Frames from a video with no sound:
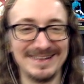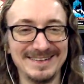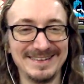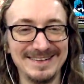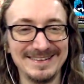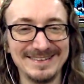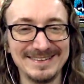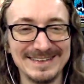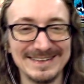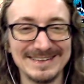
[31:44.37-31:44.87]

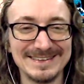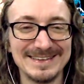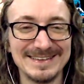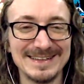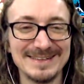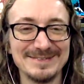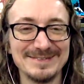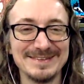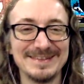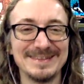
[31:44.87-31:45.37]
it
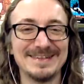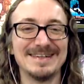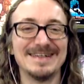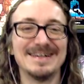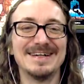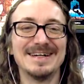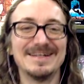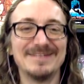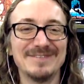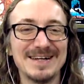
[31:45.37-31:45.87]
took me
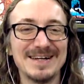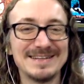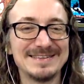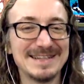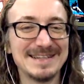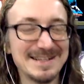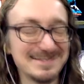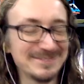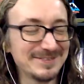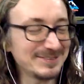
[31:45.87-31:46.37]
about
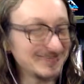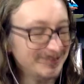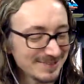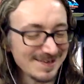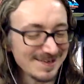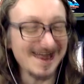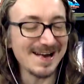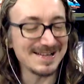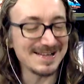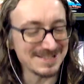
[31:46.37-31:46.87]
seven
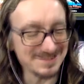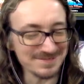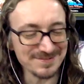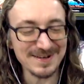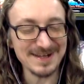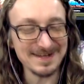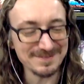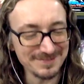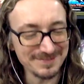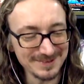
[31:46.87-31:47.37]
tries. I
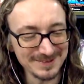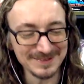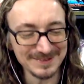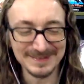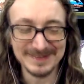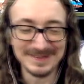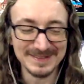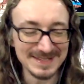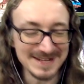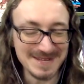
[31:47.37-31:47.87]
finally
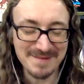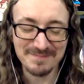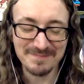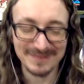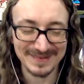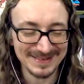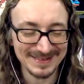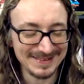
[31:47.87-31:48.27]
figured it out.